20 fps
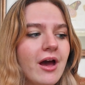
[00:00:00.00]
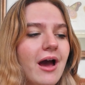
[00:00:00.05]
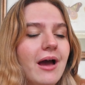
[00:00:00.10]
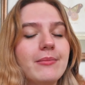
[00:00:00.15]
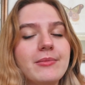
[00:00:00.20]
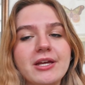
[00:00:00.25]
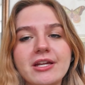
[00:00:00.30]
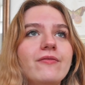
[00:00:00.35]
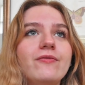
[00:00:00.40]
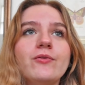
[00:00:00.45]
I
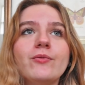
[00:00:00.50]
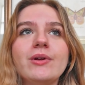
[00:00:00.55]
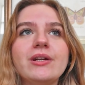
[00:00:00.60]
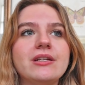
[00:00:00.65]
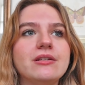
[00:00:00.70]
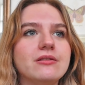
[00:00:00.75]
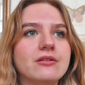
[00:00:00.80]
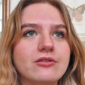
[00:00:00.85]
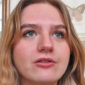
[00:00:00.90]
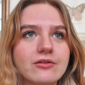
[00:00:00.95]
mean, if you read
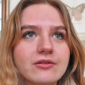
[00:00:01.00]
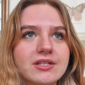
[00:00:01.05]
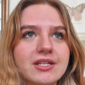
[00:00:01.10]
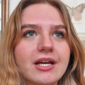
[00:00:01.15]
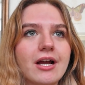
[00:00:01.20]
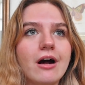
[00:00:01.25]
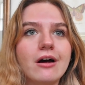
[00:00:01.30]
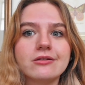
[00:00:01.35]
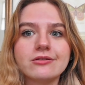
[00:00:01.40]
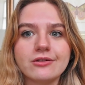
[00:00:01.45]
Daisy Jones,
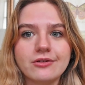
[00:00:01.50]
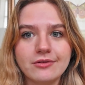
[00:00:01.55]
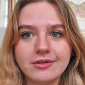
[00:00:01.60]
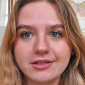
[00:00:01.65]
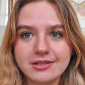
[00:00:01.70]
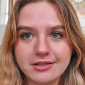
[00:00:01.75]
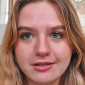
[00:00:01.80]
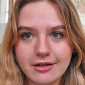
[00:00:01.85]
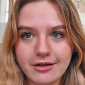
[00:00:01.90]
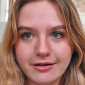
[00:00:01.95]
like, odds are you
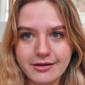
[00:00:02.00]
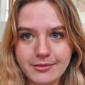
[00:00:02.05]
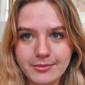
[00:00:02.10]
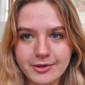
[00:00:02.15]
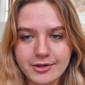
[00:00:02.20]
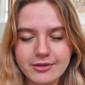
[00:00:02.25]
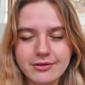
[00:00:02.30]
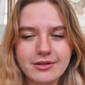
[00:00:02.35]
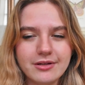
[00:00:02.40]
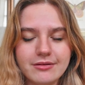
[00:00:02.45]
listen to the
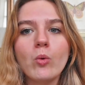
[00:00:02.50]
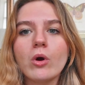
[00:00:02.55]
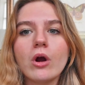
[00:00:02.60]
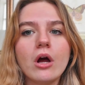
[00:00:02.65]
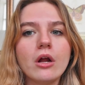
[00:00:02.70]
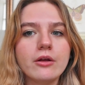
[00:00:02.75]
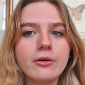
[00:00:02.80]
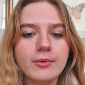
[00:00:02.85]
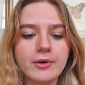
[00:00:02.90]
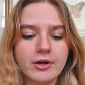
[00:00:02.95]
audiobook. Like, we're
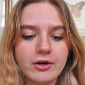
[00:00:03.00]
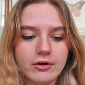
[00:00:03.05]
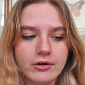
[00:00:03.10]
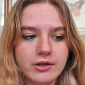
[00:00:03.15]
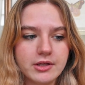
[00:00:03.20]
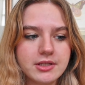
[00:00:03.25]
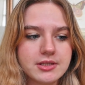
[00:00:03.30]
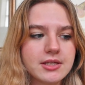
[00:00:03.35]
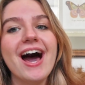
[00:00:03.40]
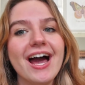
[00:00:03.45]
audiobook girlies.